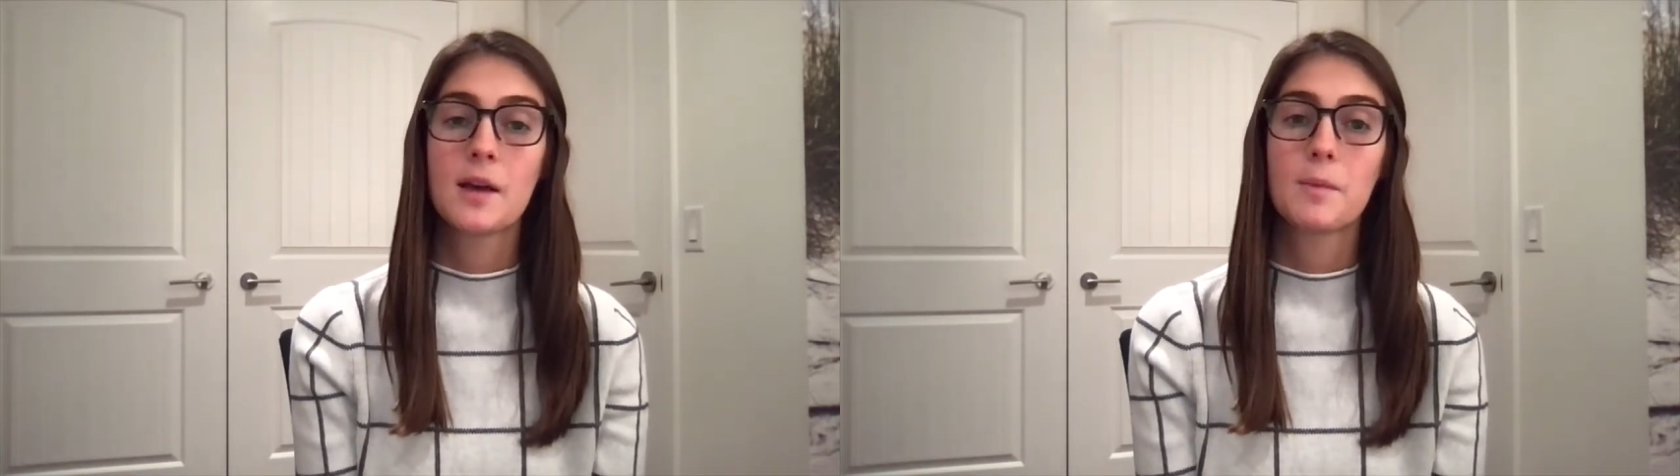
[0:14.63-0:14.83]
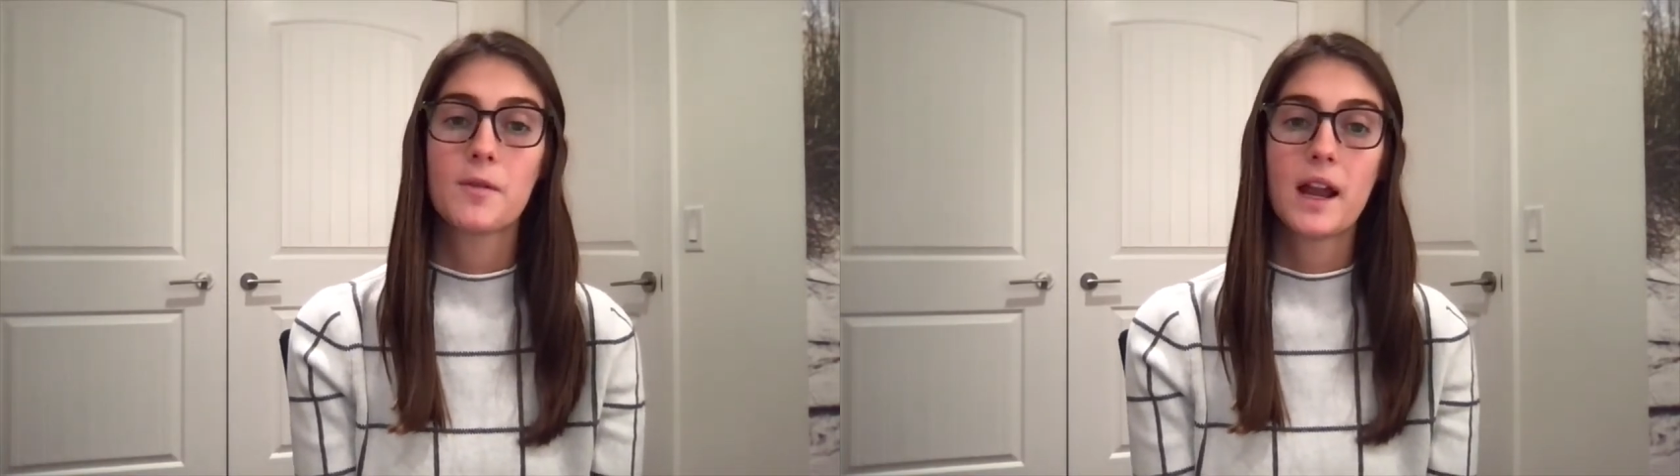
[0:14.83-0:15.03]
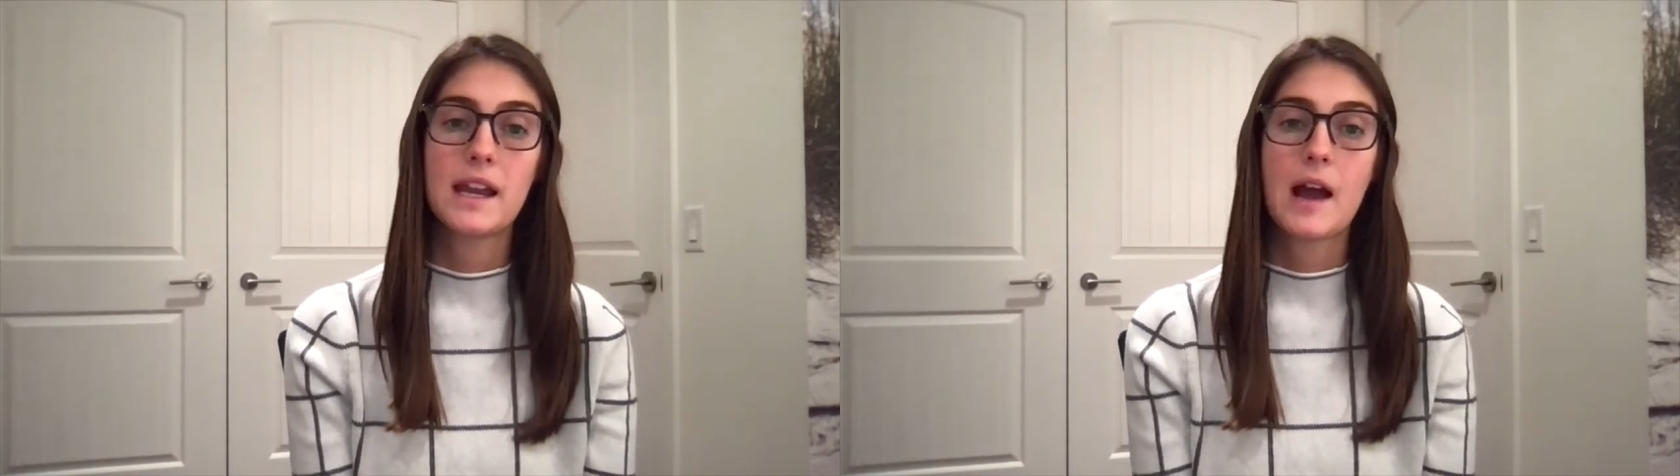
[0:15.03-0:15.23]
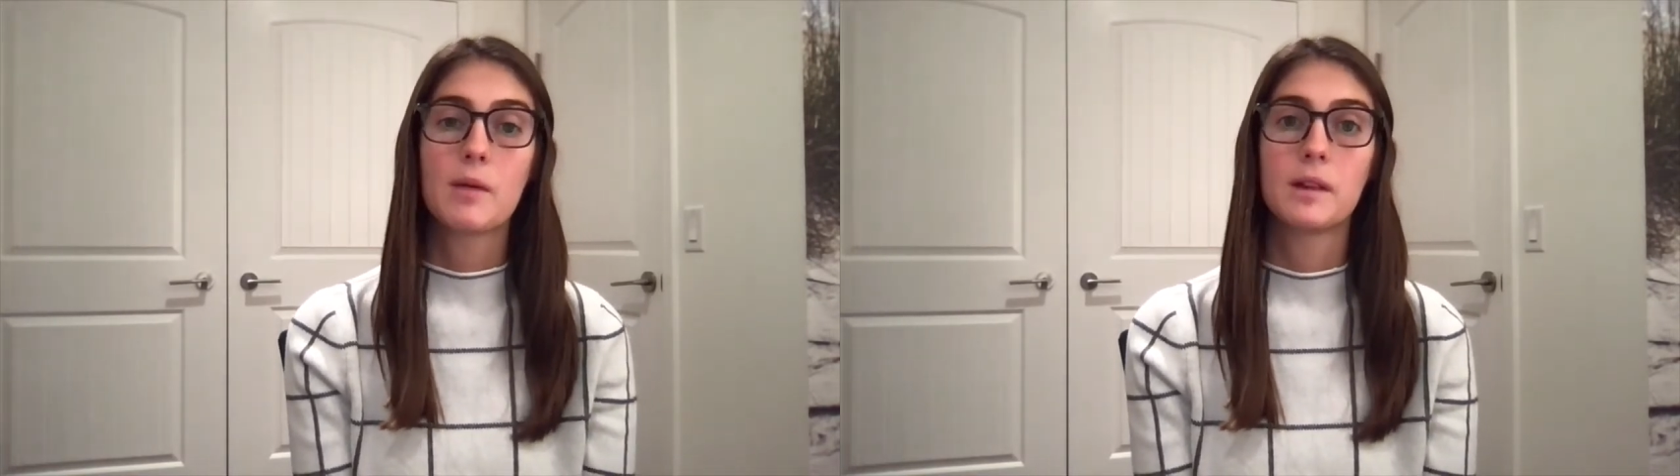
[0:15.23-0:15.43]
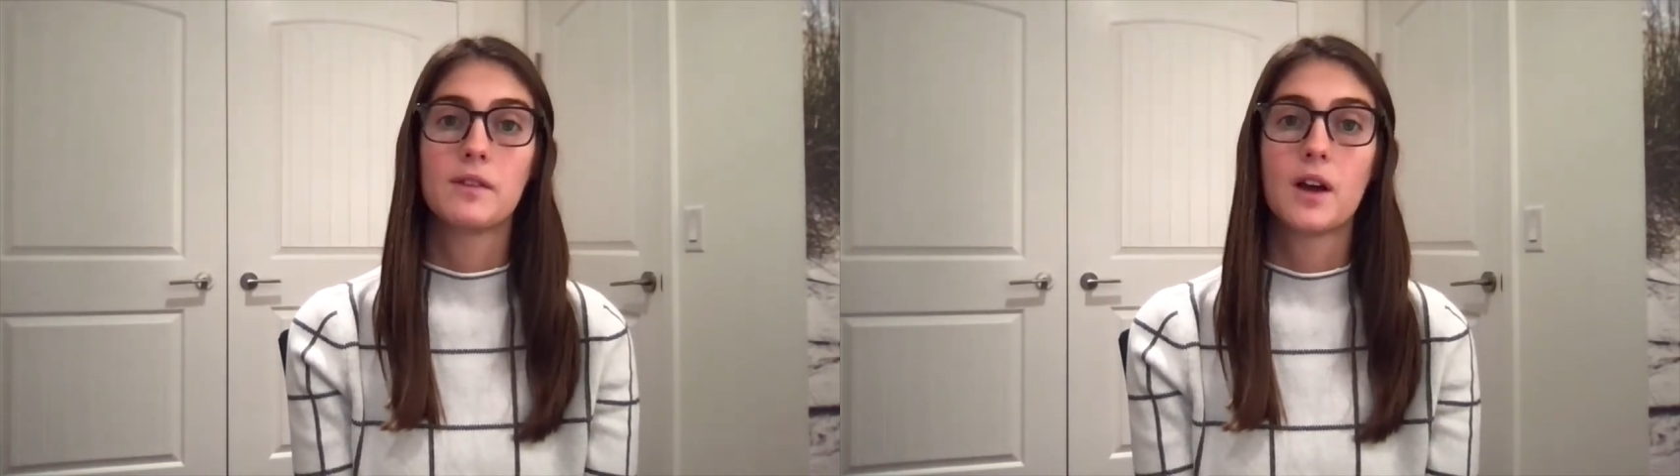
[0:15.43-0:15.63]
but right now I'm
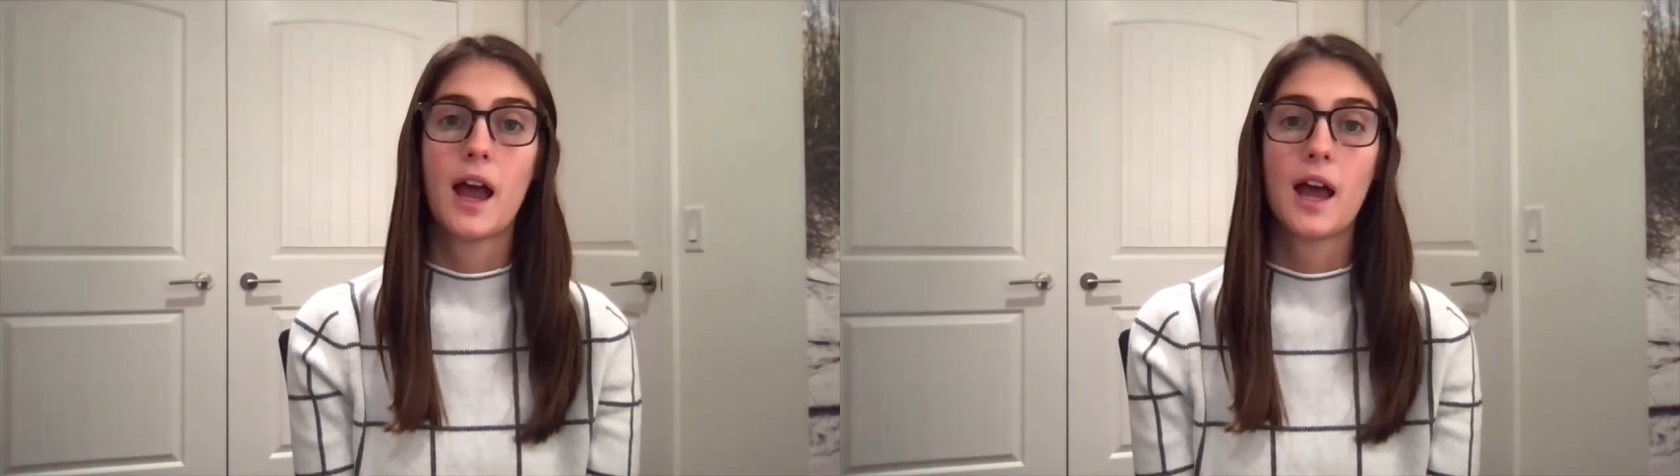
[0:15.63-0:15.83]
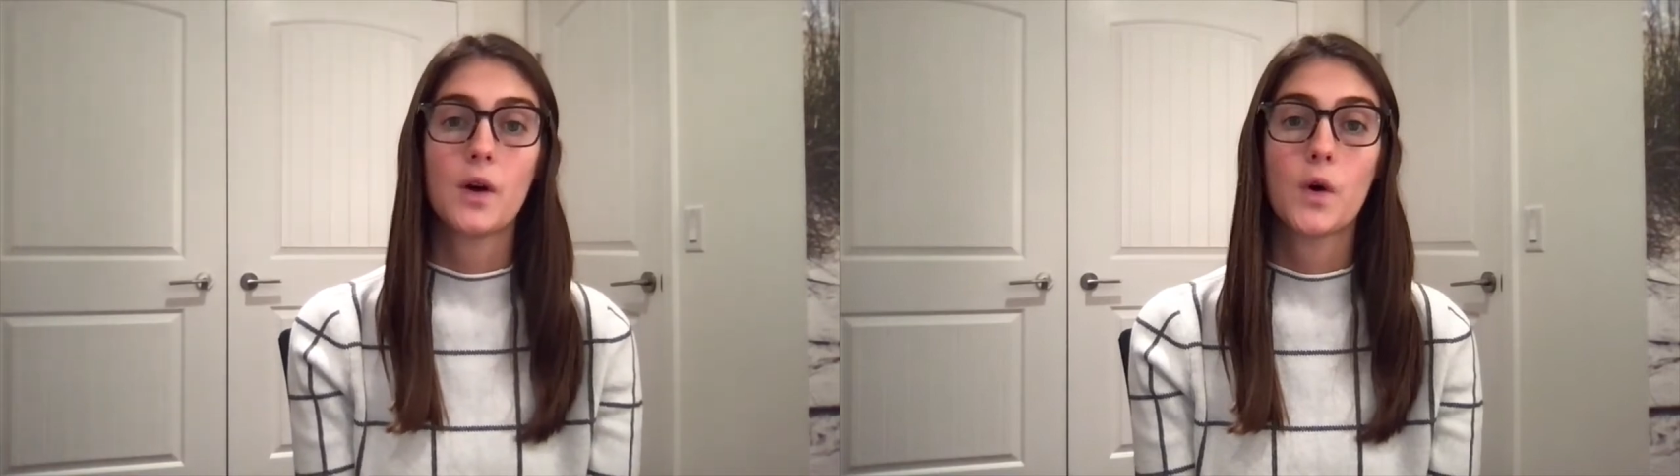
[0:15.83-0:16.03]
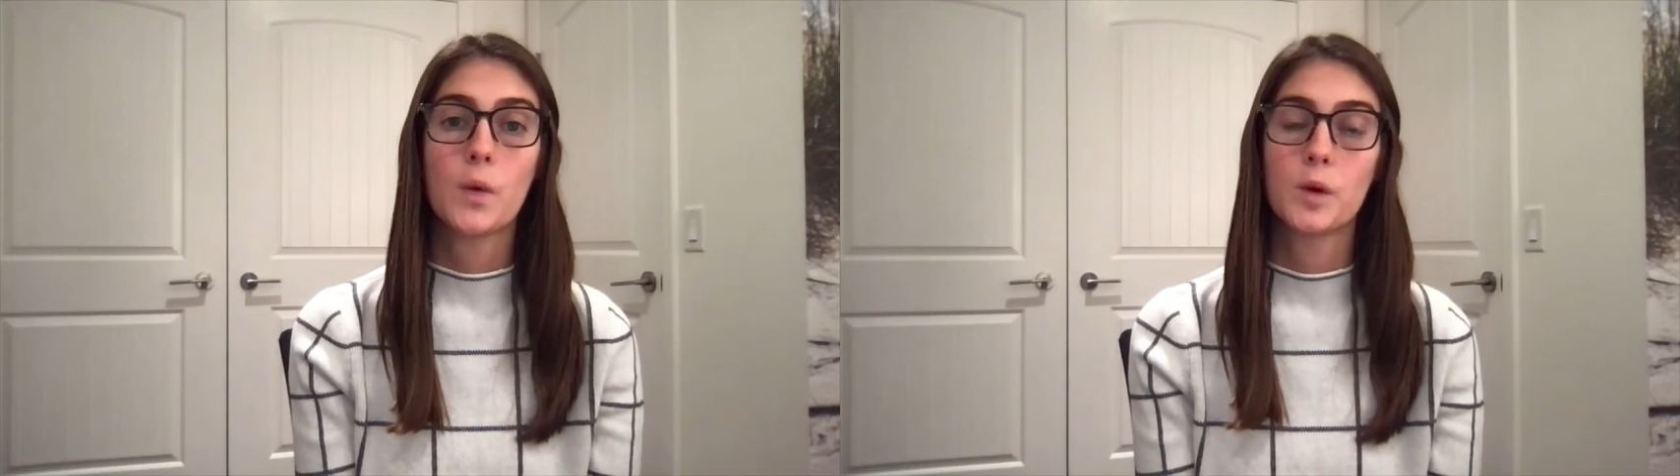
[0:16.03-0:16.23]
living at home